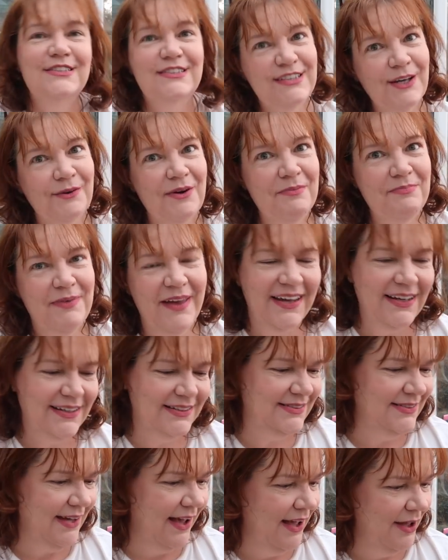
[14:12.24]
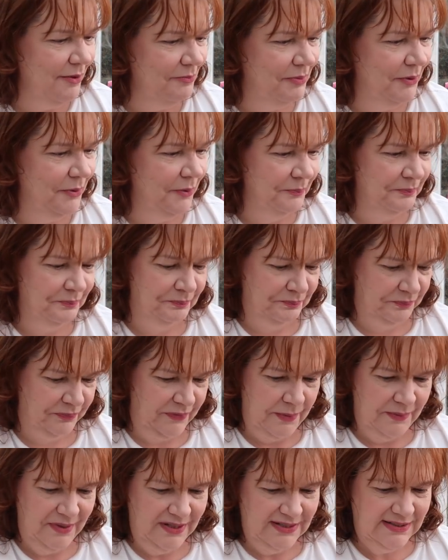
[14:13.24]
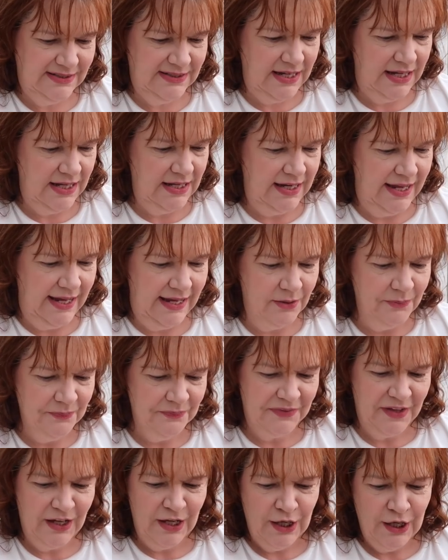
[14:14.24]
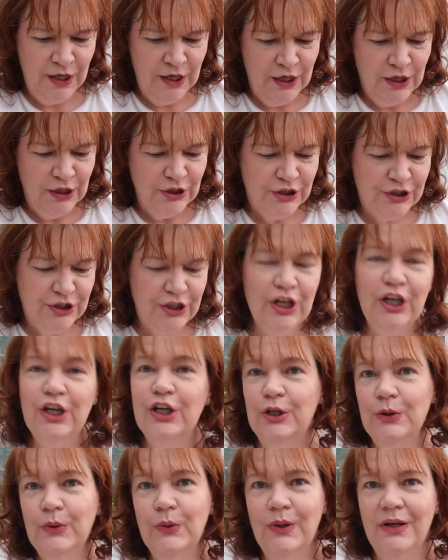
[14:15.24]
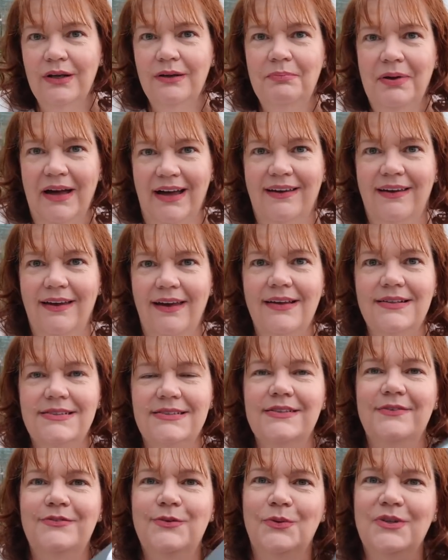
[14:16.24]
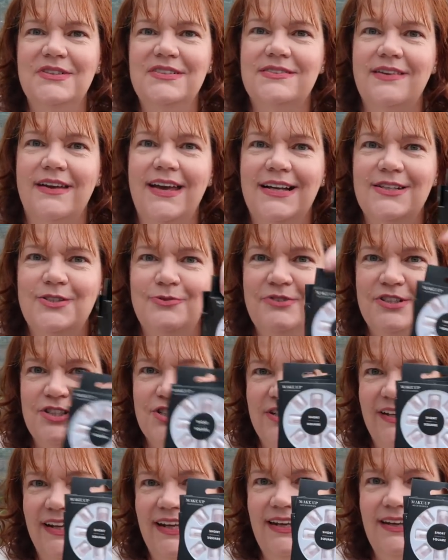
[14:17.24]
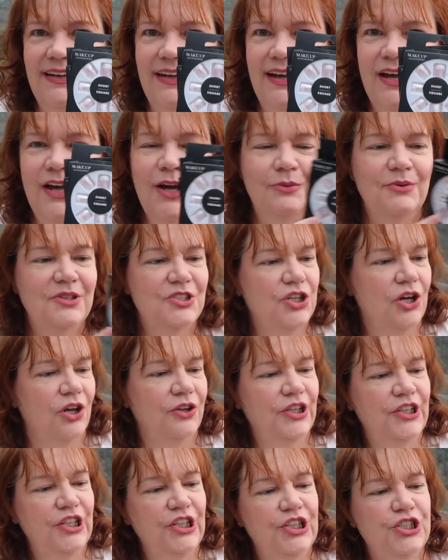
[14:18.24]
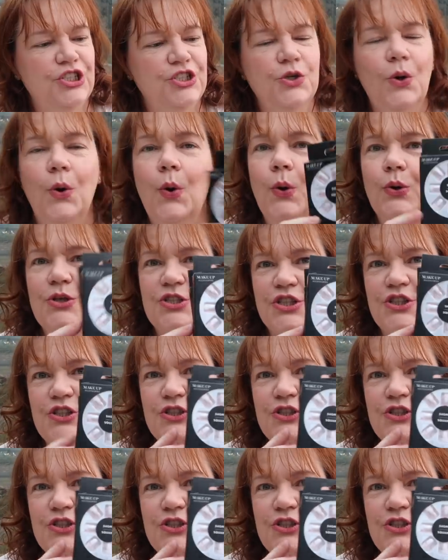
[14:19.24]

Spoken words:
So I picked up, let me see now, two packets of the ones I had originally, which are the short